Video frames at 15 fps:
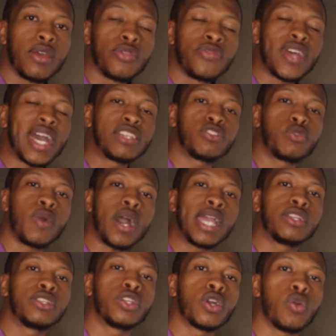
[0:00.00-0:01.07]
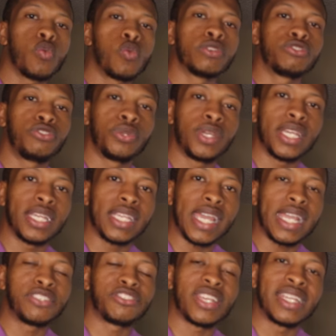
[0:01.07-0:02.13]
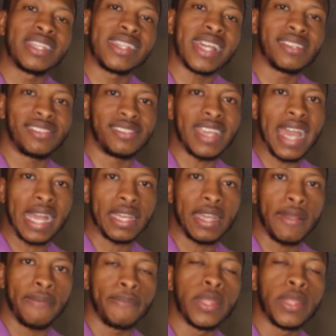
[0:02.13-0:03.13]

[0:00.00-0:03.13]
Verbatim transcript: That's why I don't want you to engage in debt stacking.